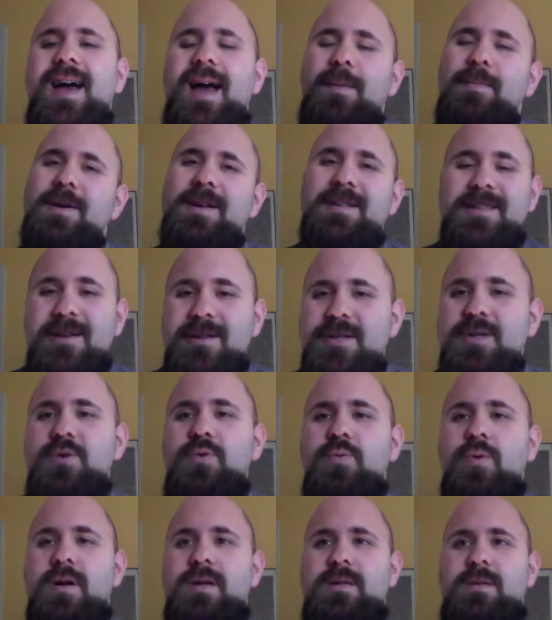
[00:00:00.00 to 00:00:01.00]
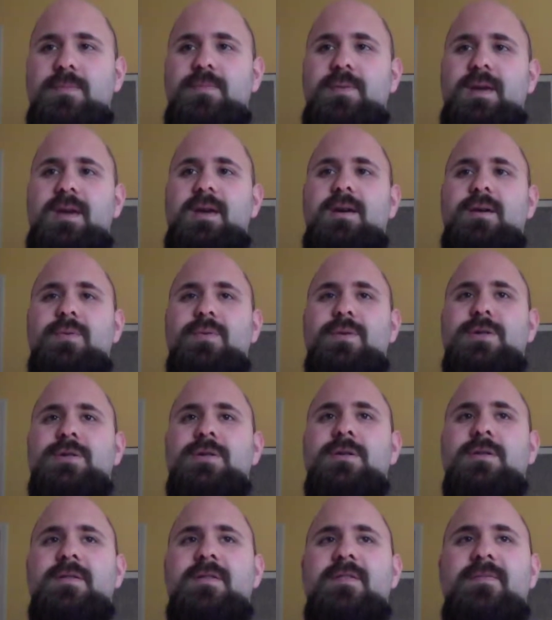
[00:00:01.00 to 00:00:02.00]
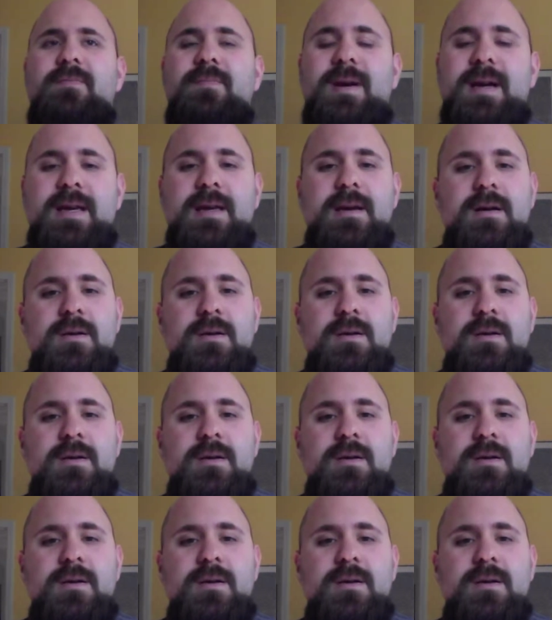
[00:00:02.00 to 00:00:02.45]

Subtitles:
And because I do want to be original in my